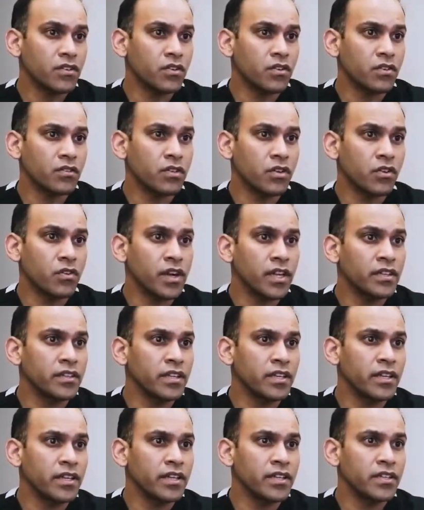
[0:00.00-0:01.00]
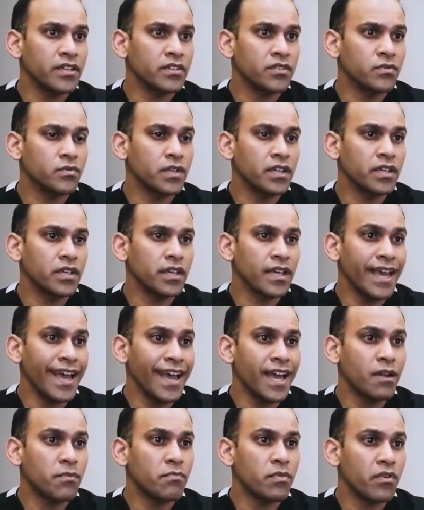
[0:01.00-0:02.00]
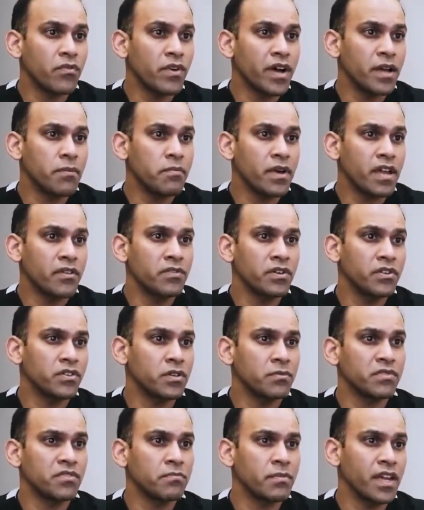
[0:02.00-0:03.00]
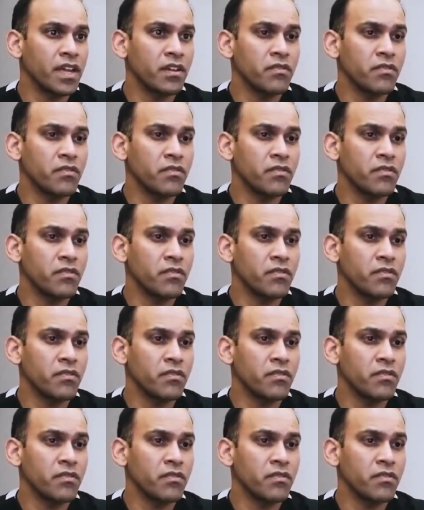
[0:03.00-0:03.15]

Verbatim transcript: the great thing is we can provide benefit in terms of pain